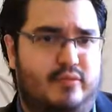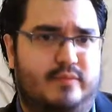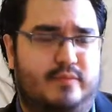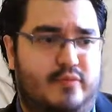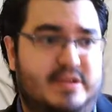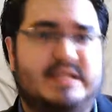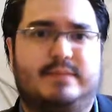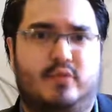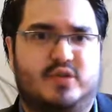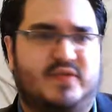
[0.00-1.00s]

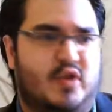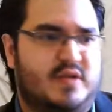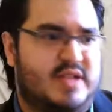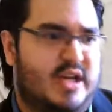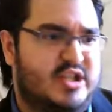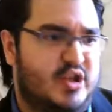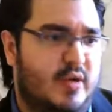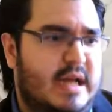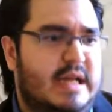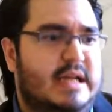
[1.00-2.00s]
principles of neuroscience. So
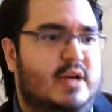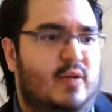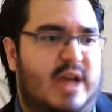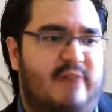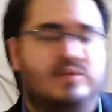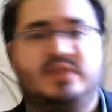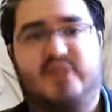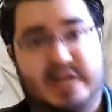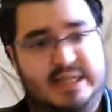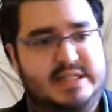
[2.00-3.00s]
we have
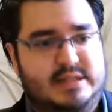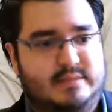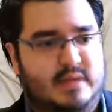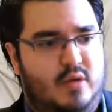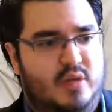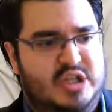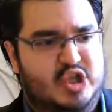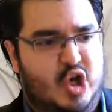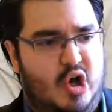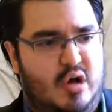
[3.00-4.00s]
prosthetics, which
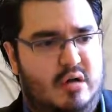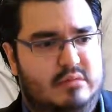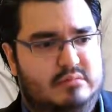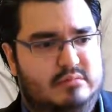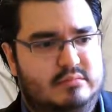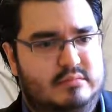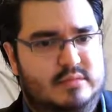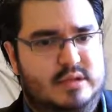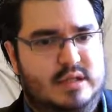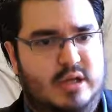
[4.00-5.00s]
are
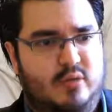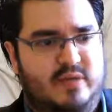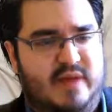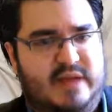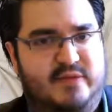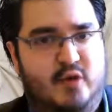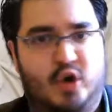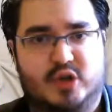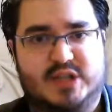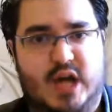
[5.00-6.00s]
we've had for a
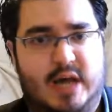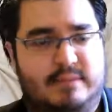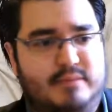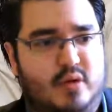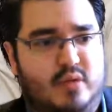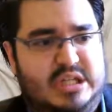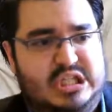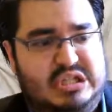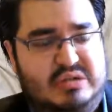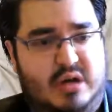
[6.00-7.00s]
long time, but
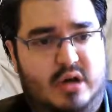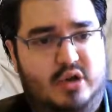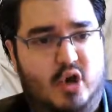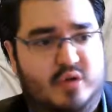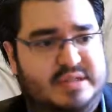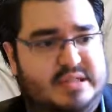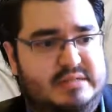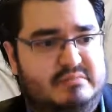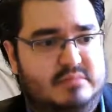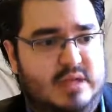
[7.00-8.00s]
which are not
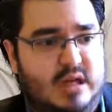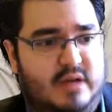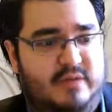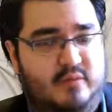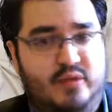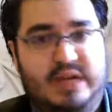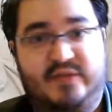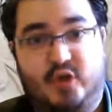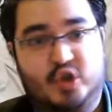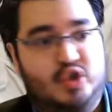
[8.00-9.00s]
really
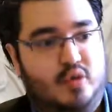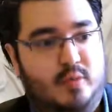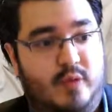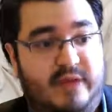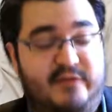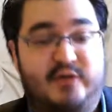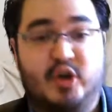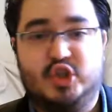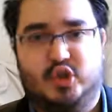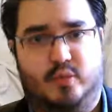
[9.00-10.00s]
functional. But we have
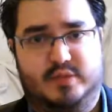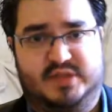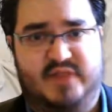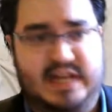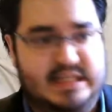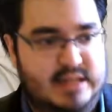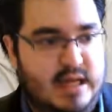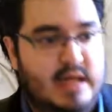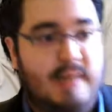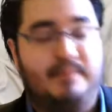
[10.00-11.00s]
functional prosthetics,
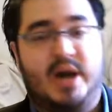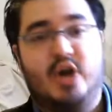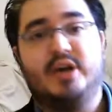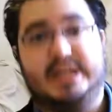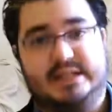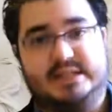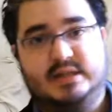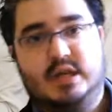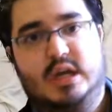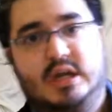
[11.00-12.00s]
like bionics.
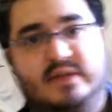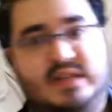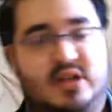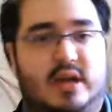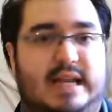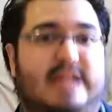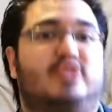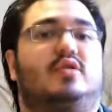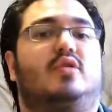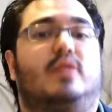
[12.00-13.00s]
These are
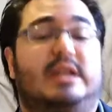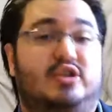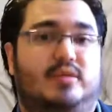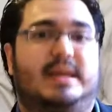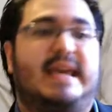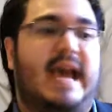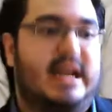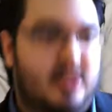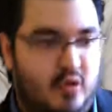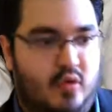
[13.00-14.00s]

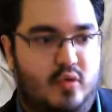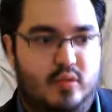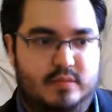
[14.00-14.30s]
electromechanical,